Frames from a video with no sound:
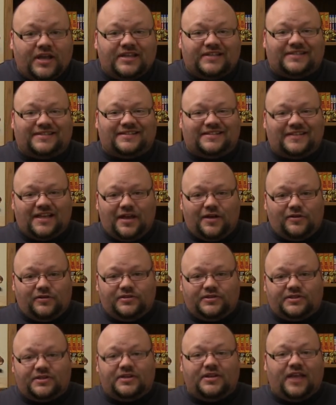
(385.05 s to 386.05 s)

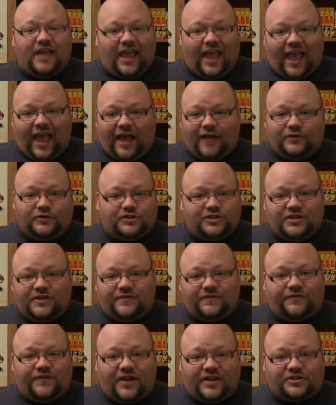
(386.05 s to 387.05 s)
Cells, allergy
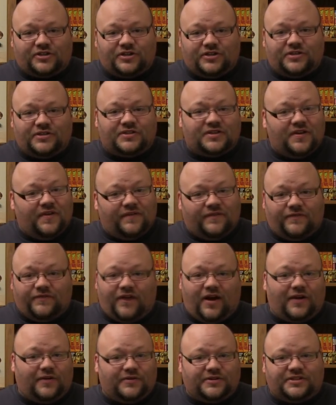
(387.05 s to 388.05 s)
infections,
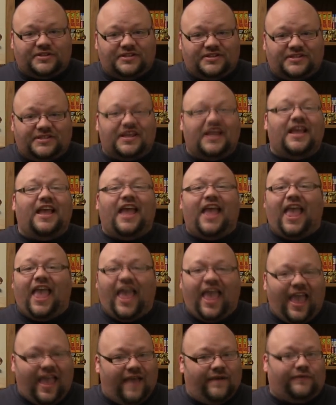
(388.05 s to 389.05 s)
viruses,
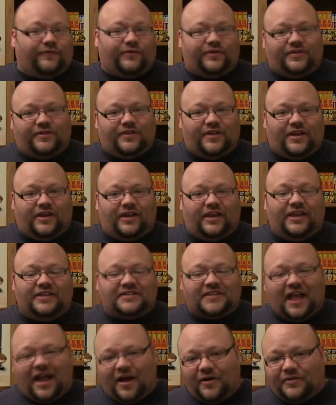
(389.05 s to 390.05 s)
everything.
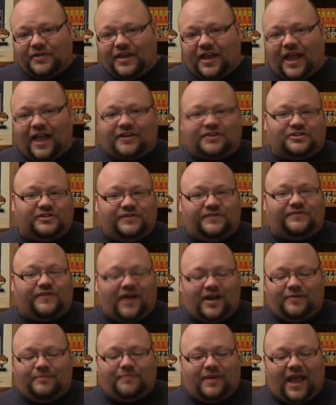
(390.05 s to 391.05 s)
It's how they actually
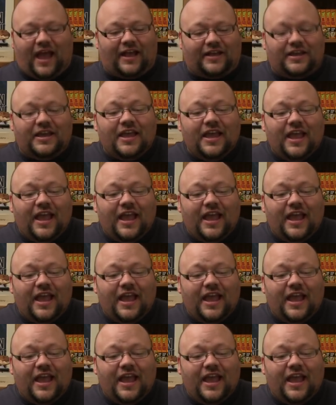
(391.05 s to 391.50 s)
fight back.